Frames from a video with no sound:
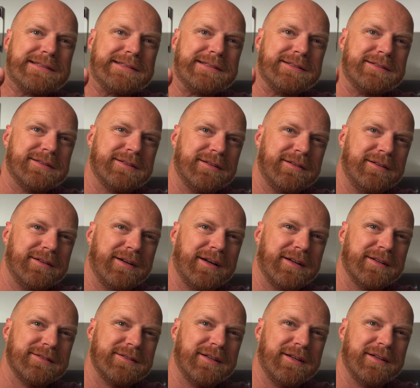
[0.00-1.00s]
see, you
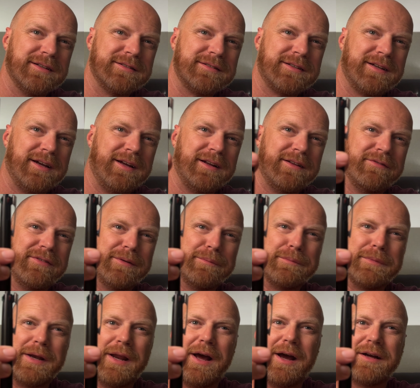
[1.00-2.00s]
kind of see it. It's kind of
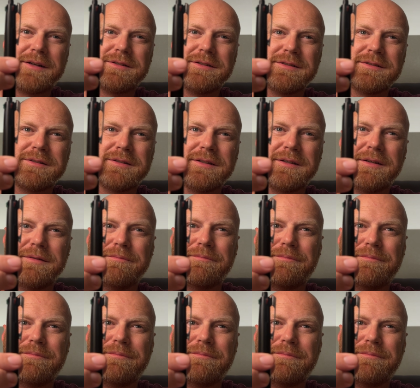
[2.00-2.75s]
obnoxiously